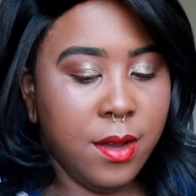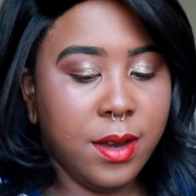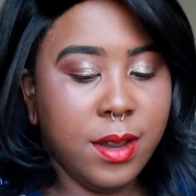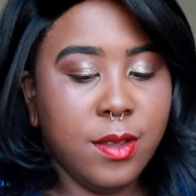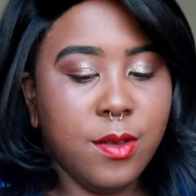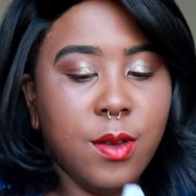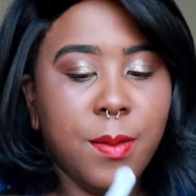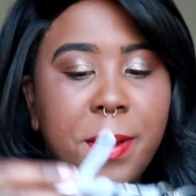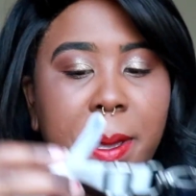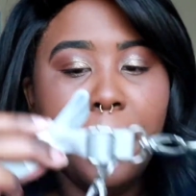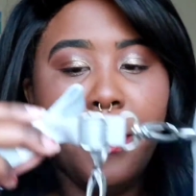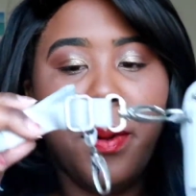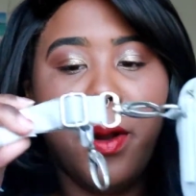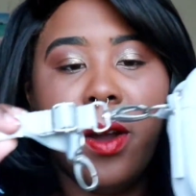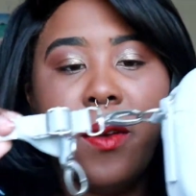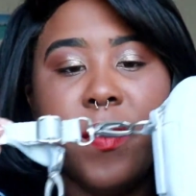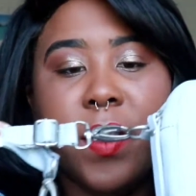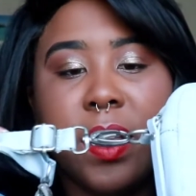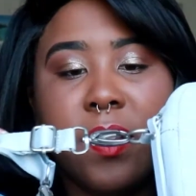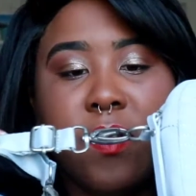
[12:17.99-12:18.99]
This would be
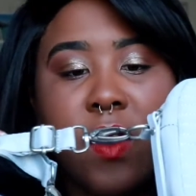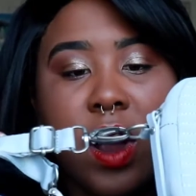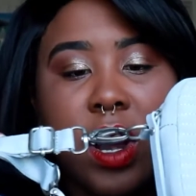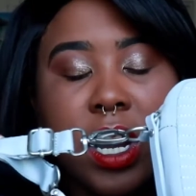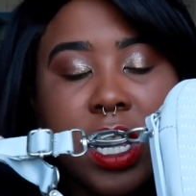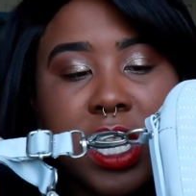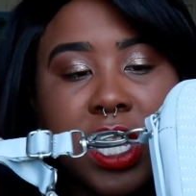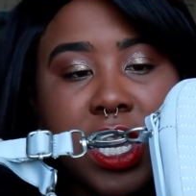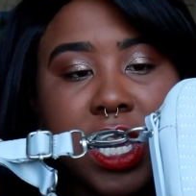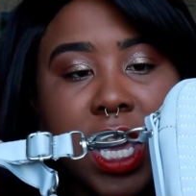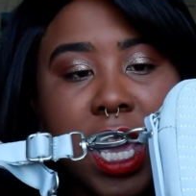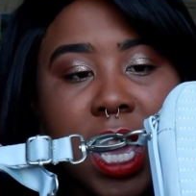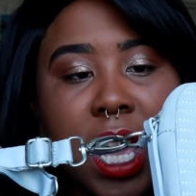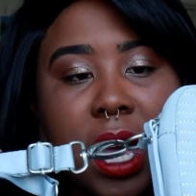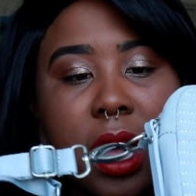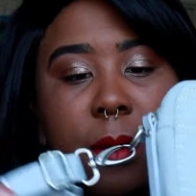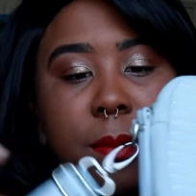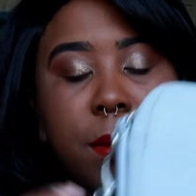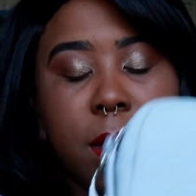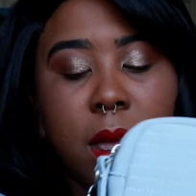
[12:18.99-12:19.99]
perfect for the gym.
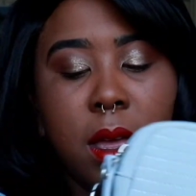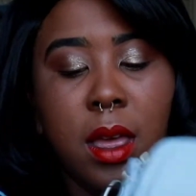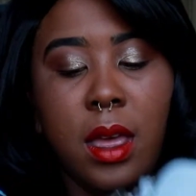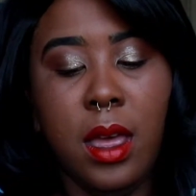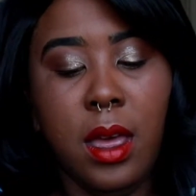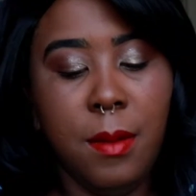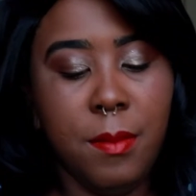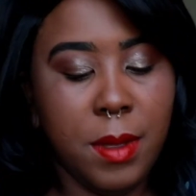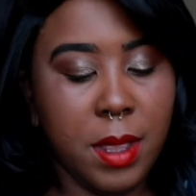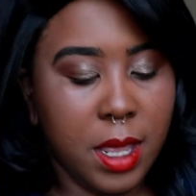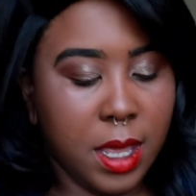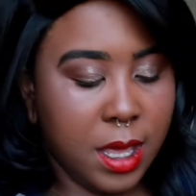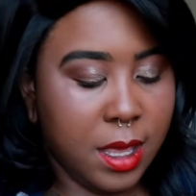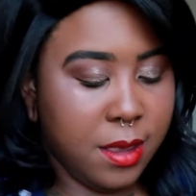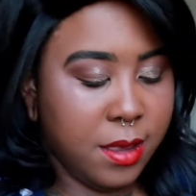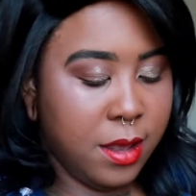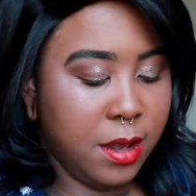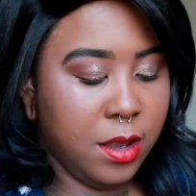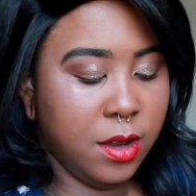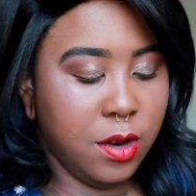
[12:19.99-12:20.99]
But it
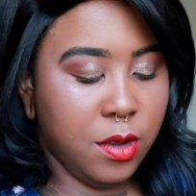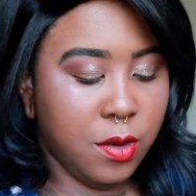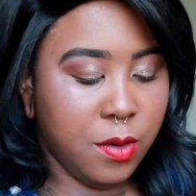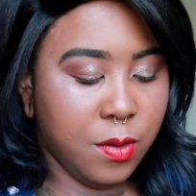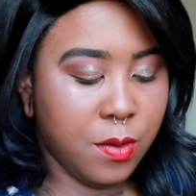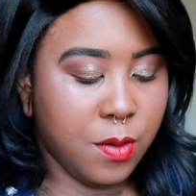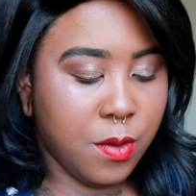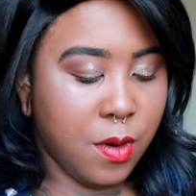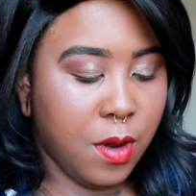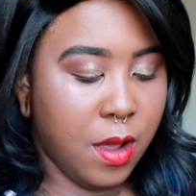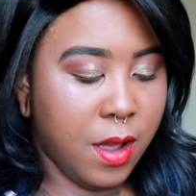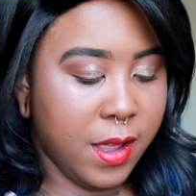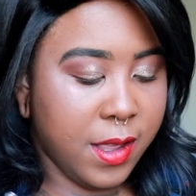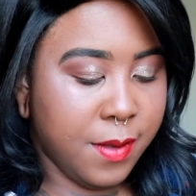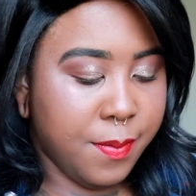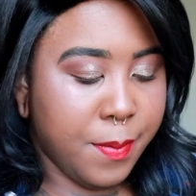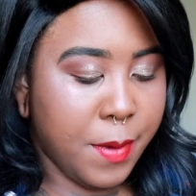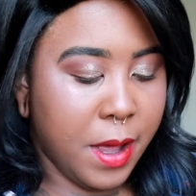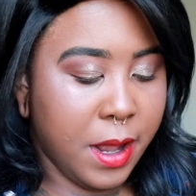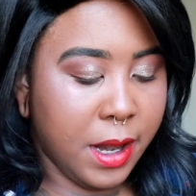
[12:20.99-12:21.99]
is a little
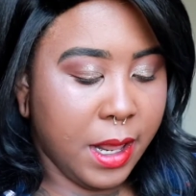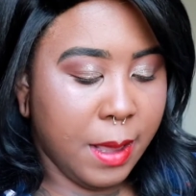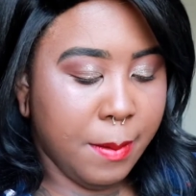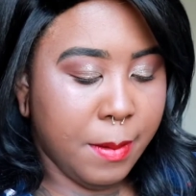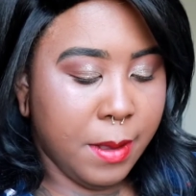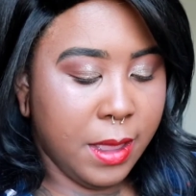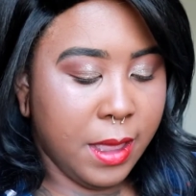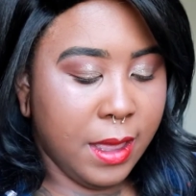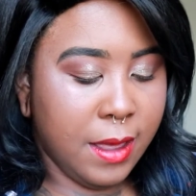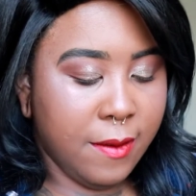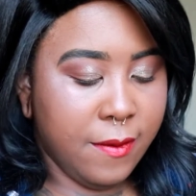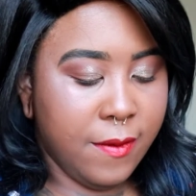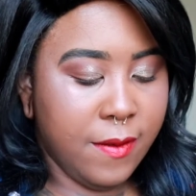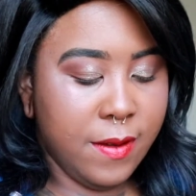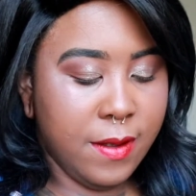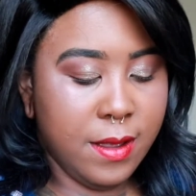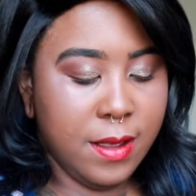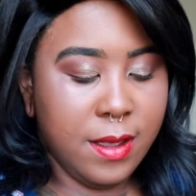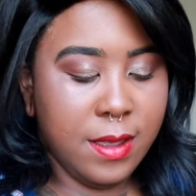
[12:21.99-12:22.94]
crossbody, I believe.